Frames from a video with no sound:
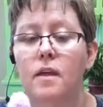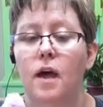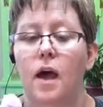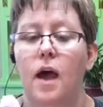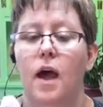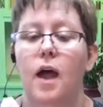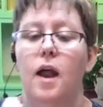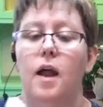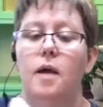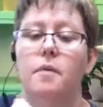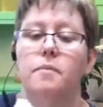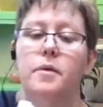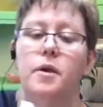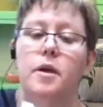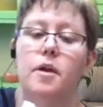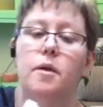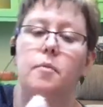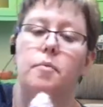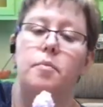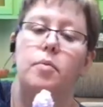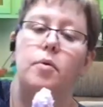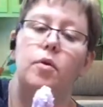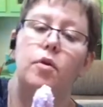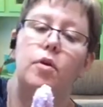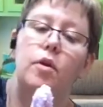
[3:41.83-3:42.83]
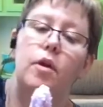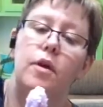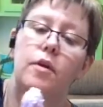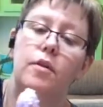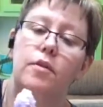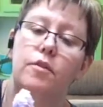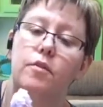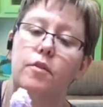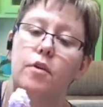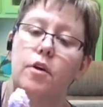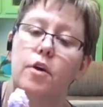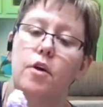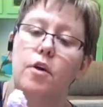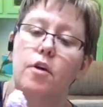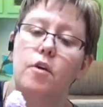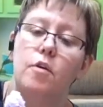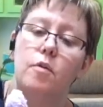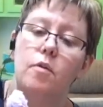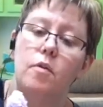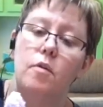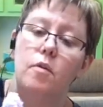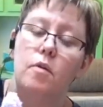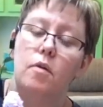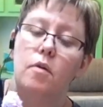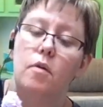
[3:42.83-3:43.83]
and I'm gonna pull it through
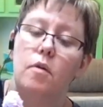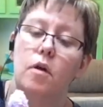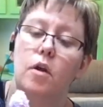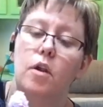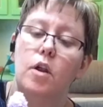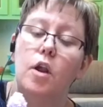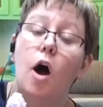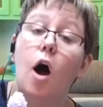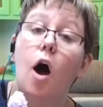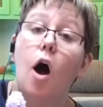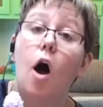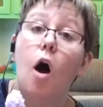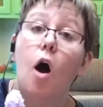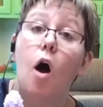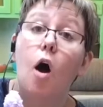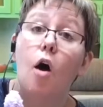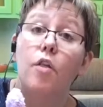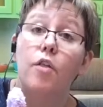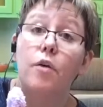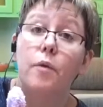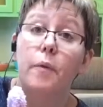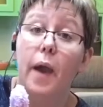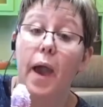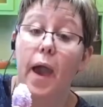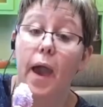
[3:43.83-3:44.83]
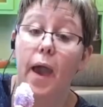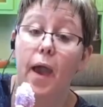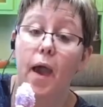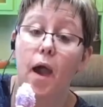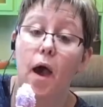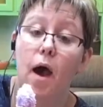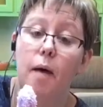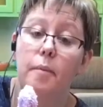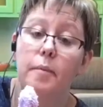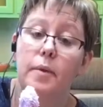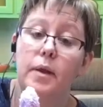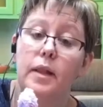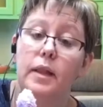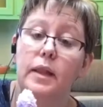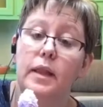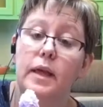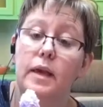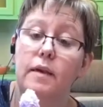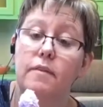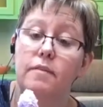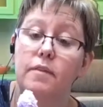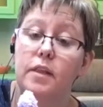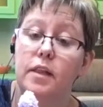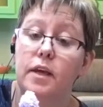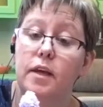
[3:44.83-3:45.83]
not all the way I'm gonna
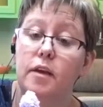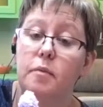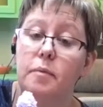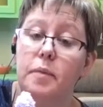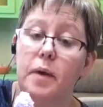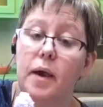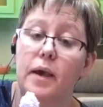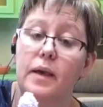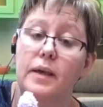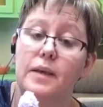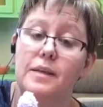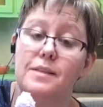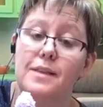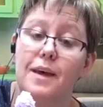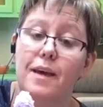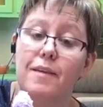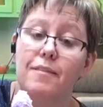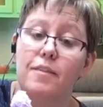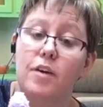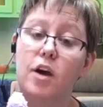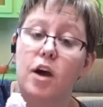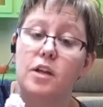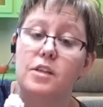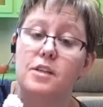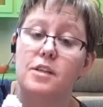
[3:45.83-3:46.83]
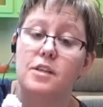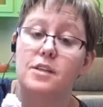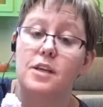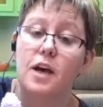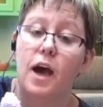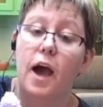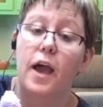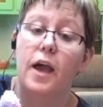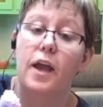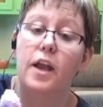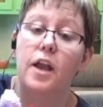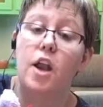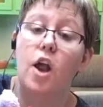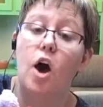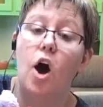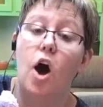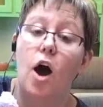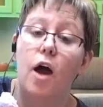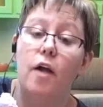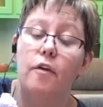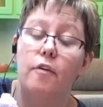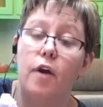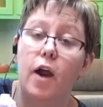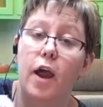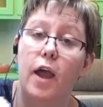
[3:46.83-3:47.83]
leave a little bit because I've got to tie a
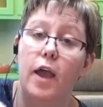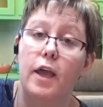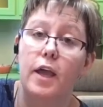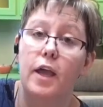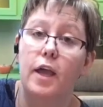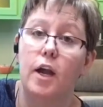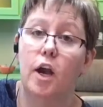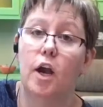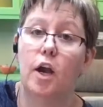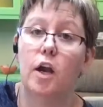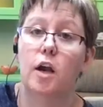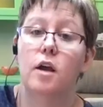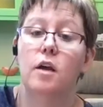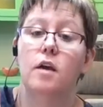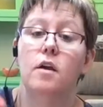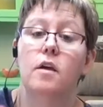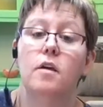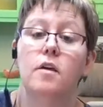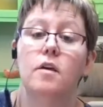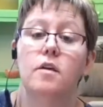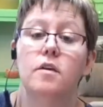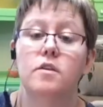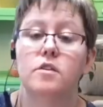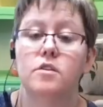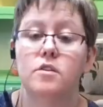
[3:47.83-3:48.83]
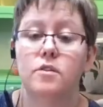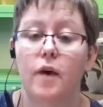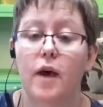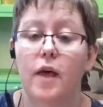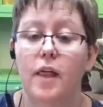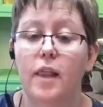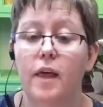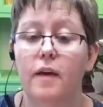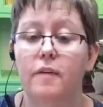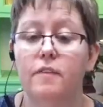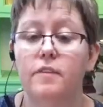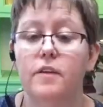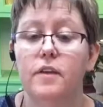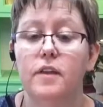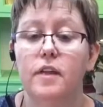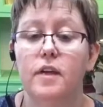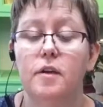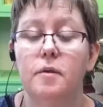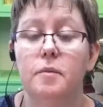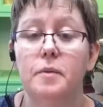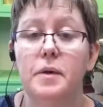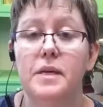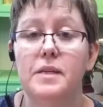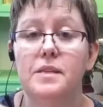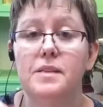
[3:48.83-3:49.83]
knot right here so I left a
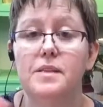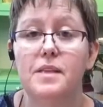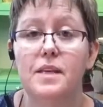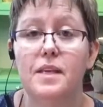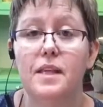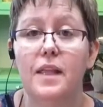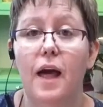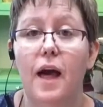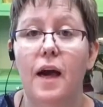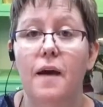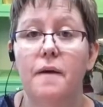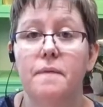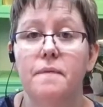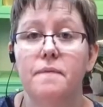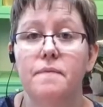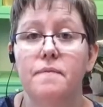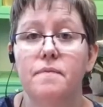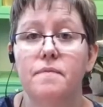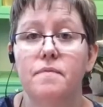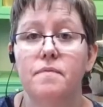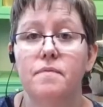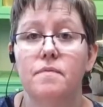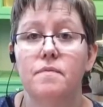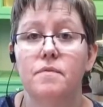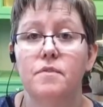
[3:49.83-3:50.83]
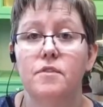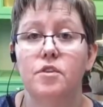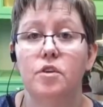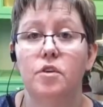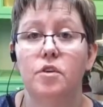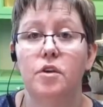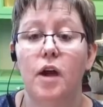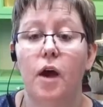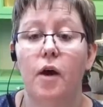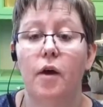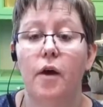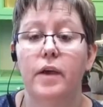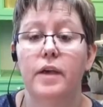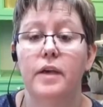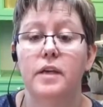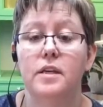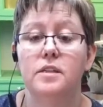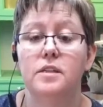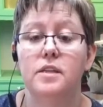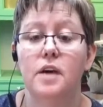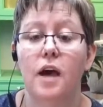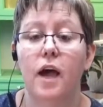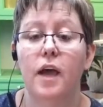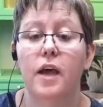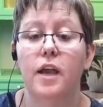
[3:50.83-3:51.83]
little bit see that so now I can
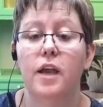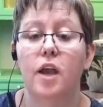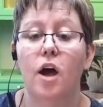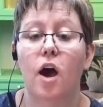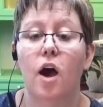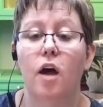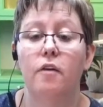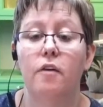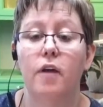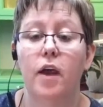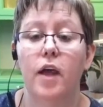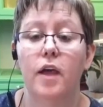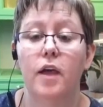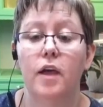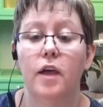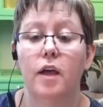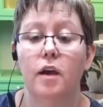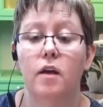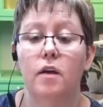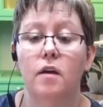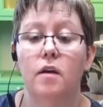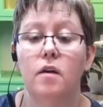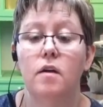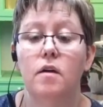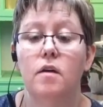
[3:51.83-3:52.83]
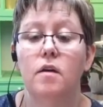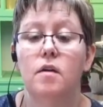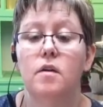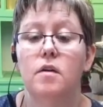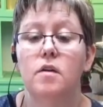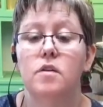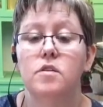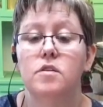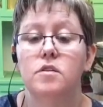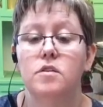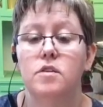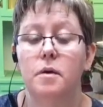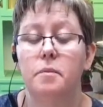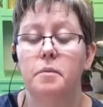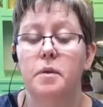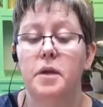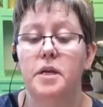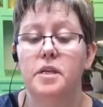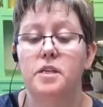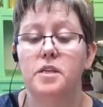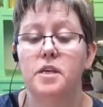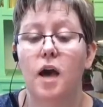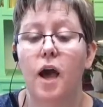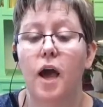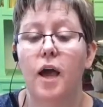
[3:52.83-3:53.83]
tie a knot right here so I'm gonna
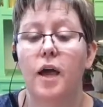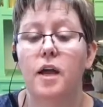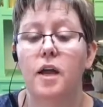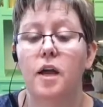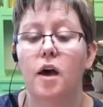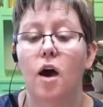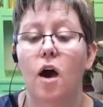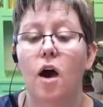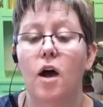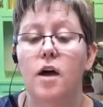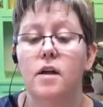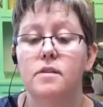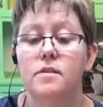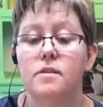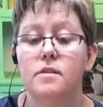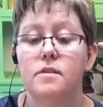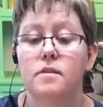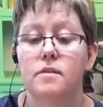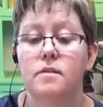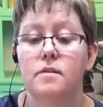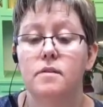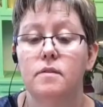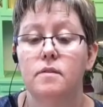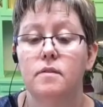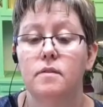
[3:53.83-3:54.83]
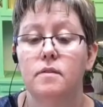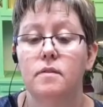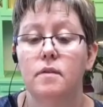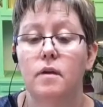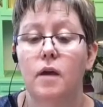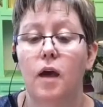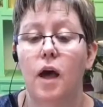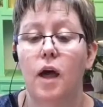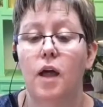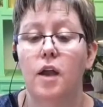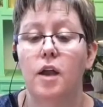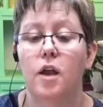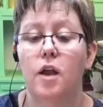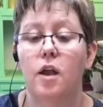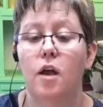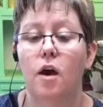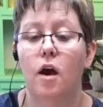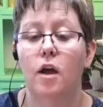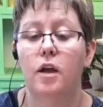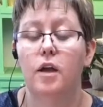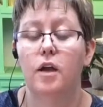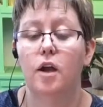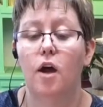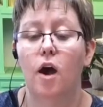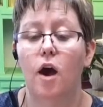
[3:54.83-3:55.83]
tie a knot and
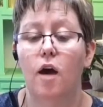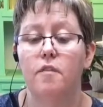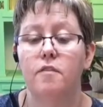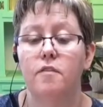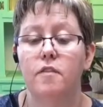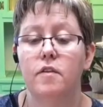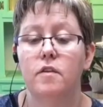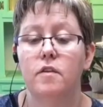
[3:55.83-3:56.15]
knot it off